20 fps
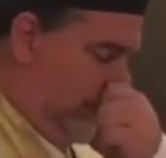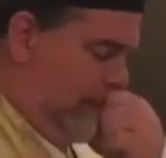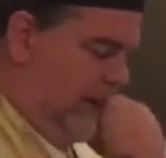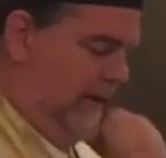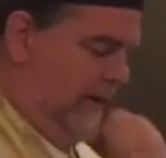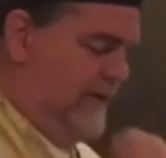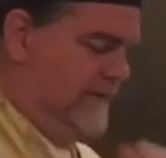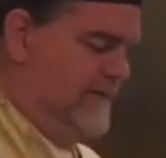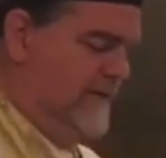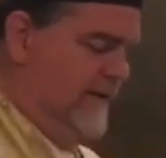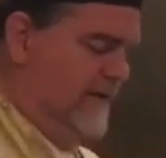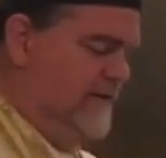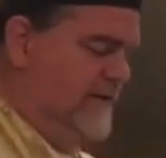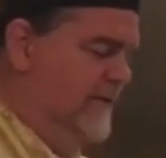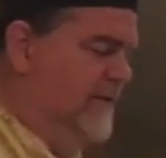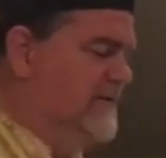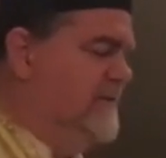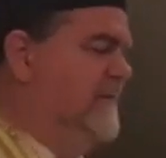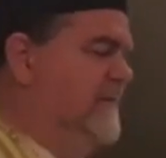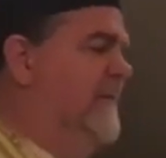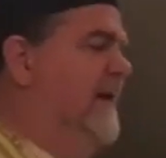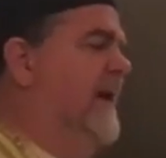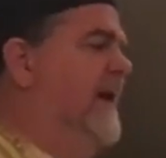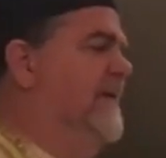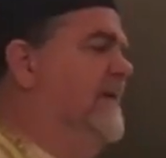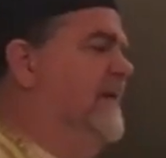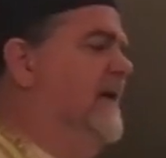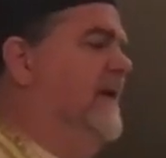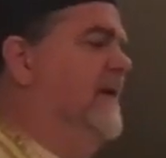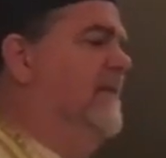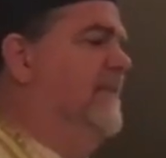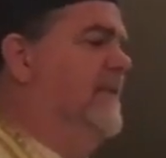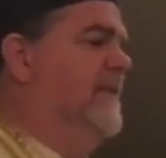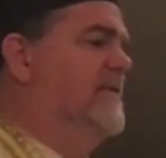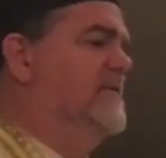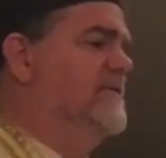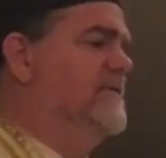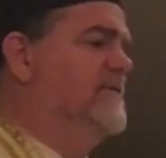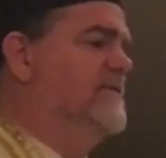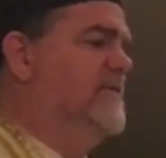And he says there was a man that had a
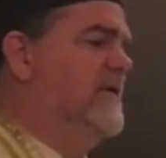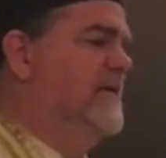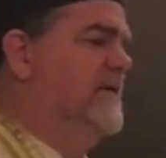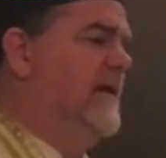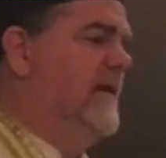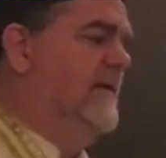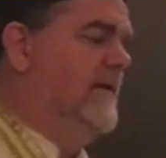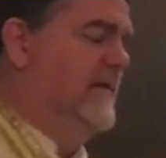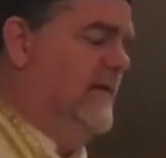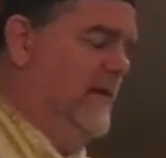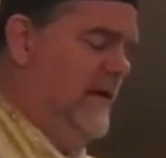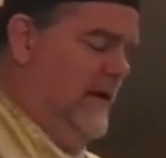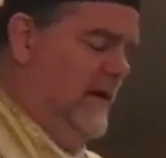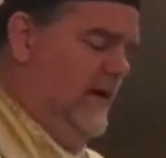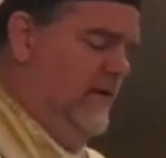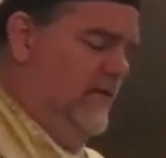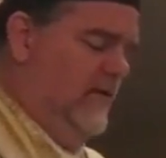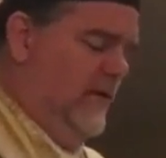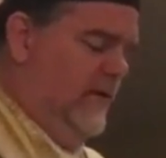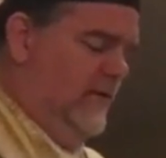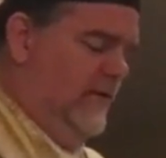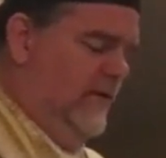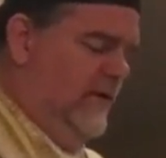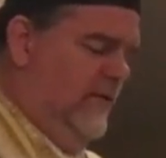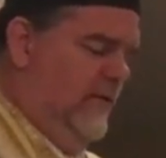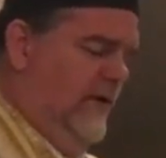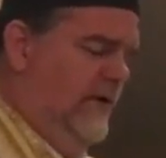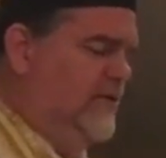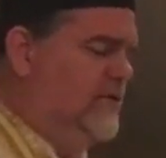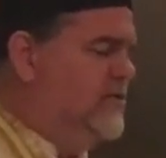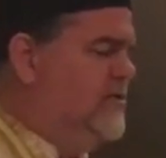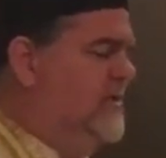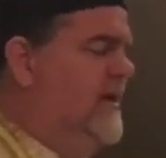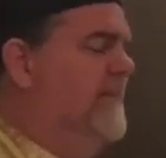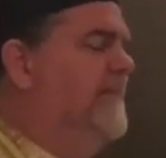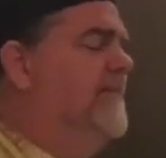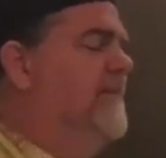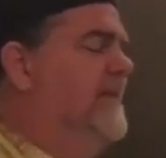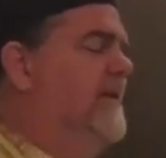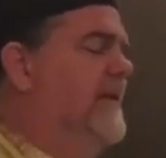bunch of sheep, had, who had only one
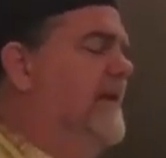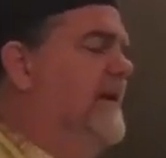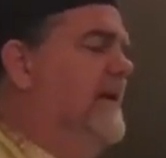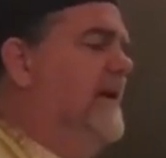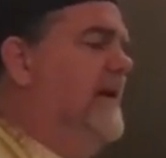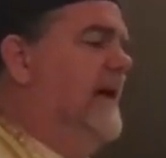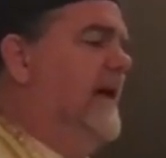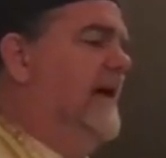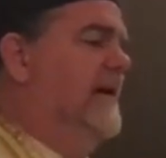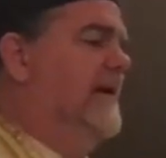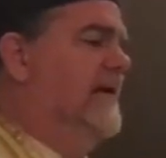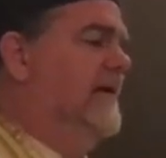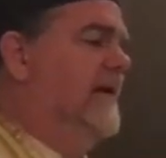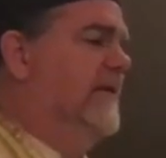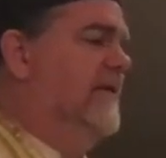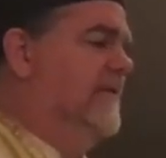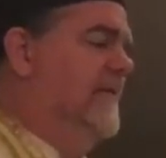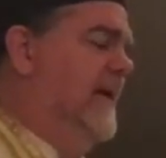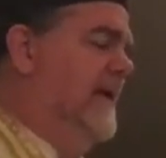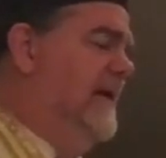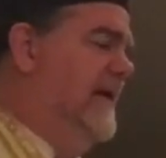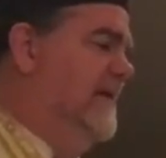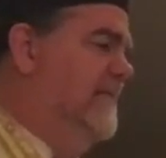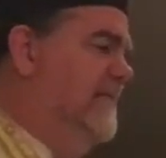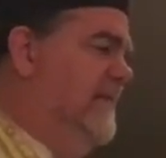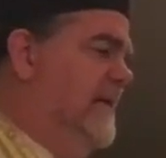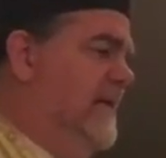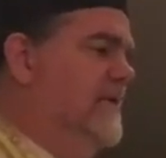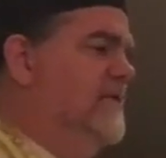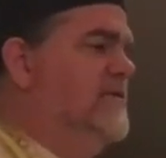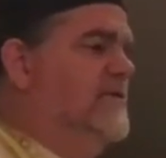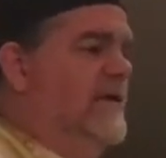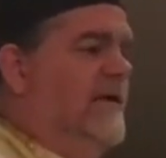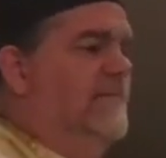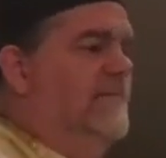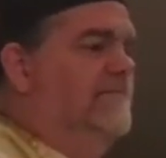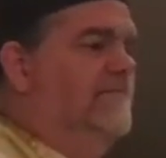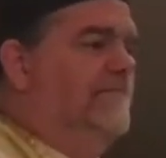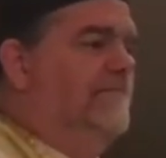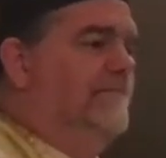sheep, and another man had many
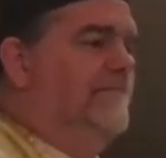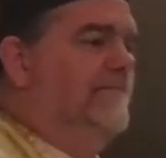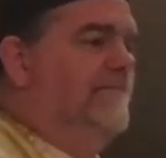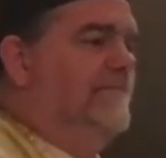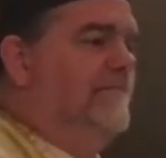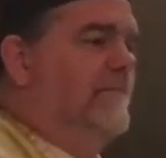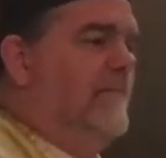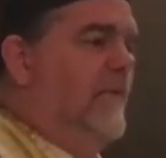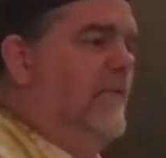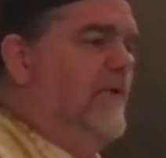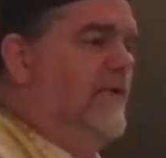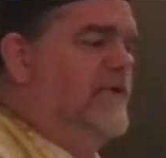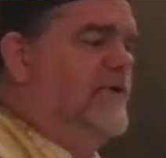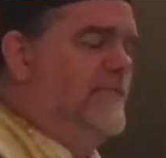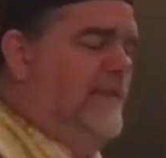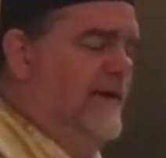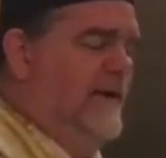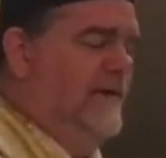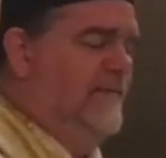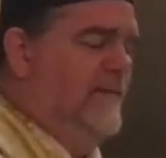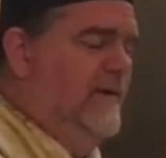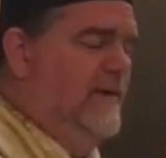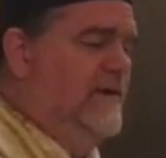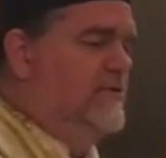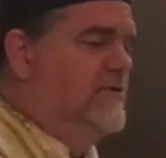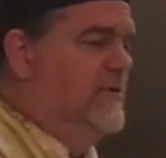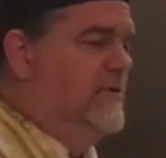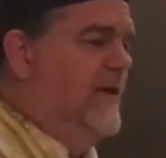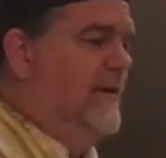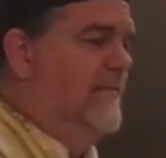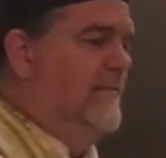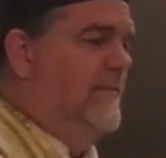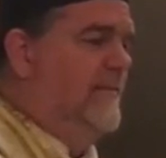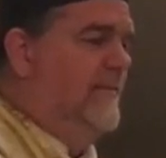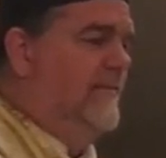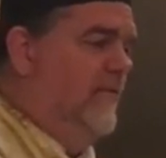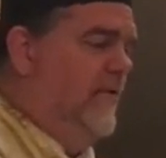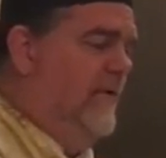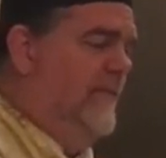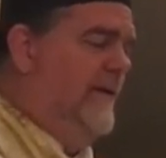sheep. The rich man had many sheep, and
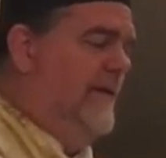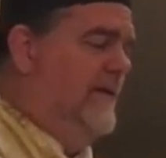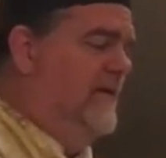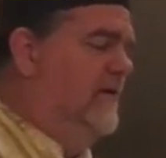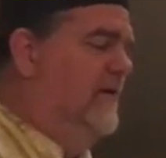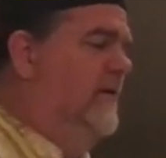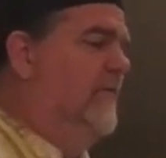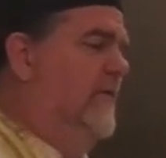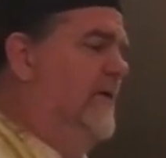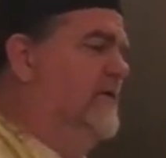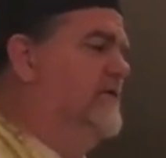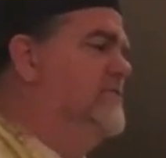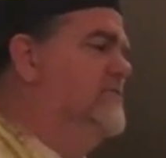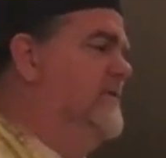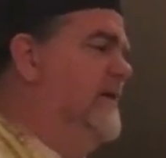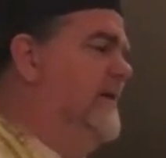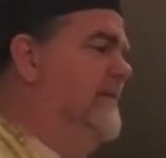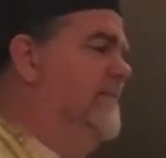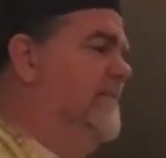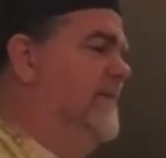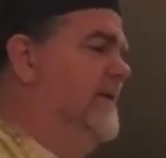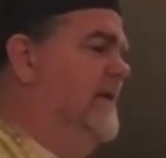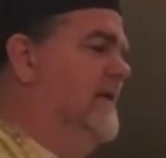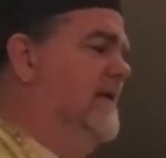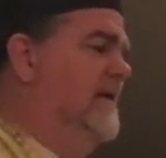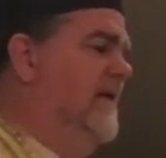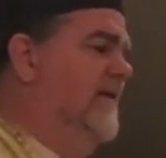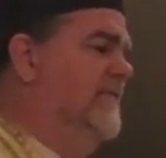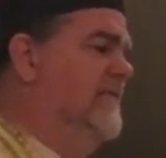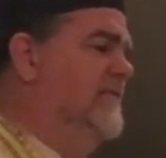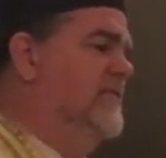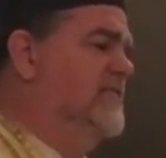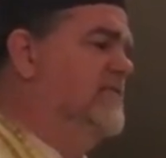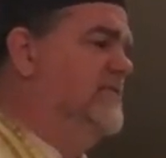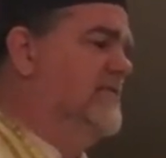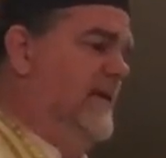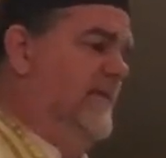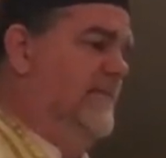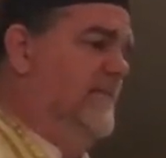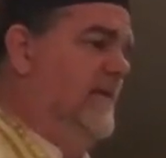the poor man only one sheep, and he loved
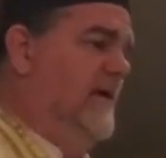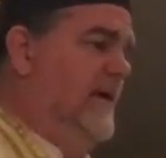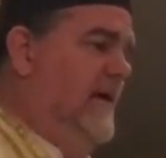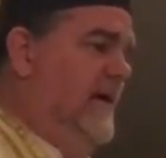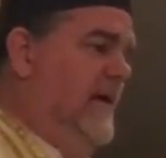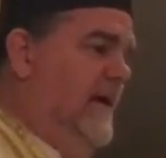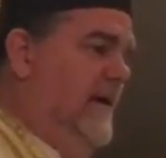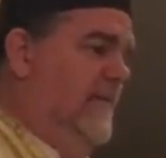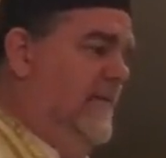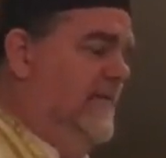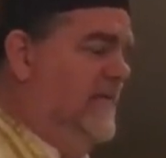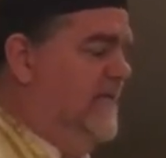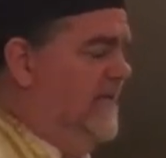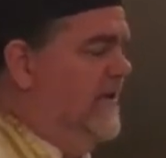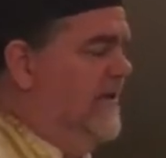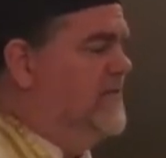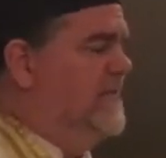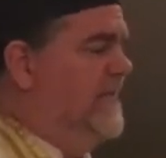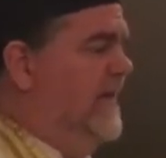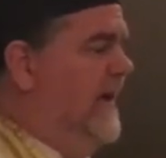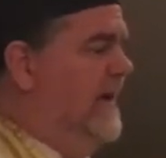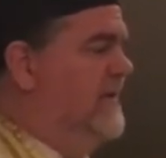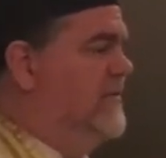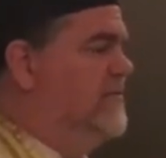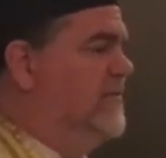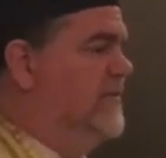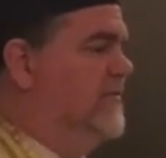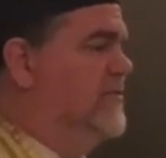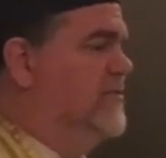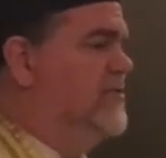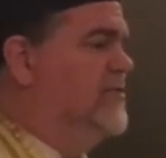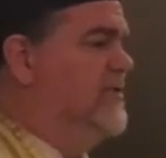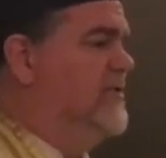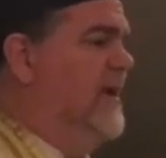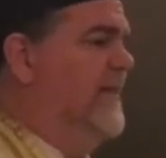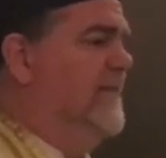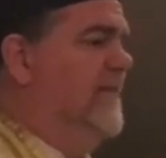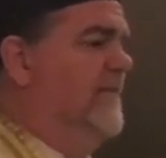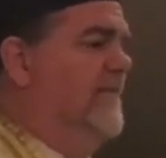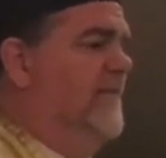his sheep. But the rich man took the
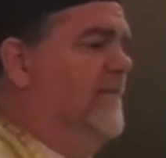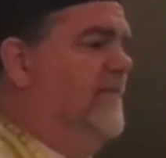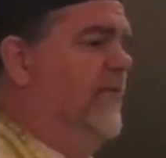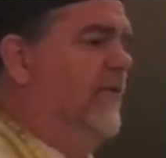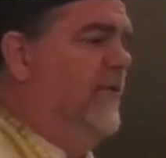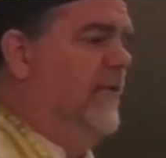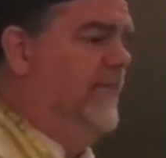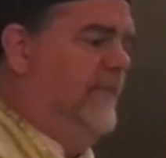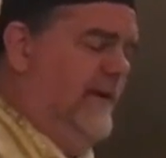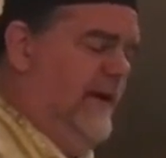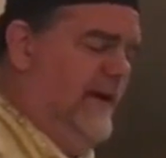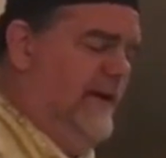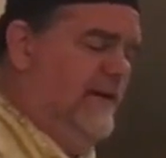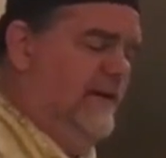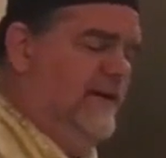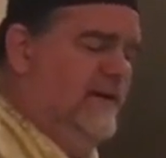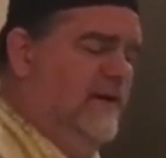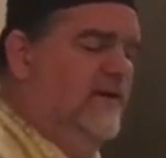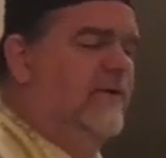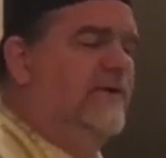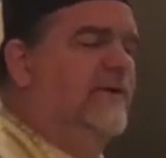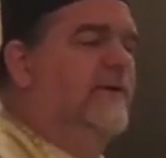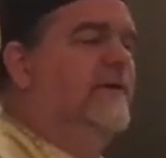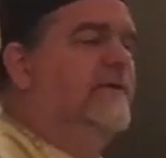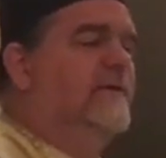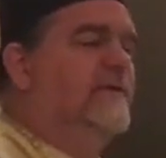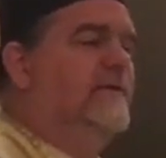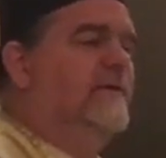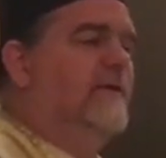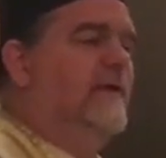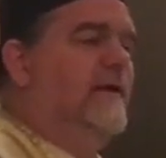sheep of the poor man and killed it.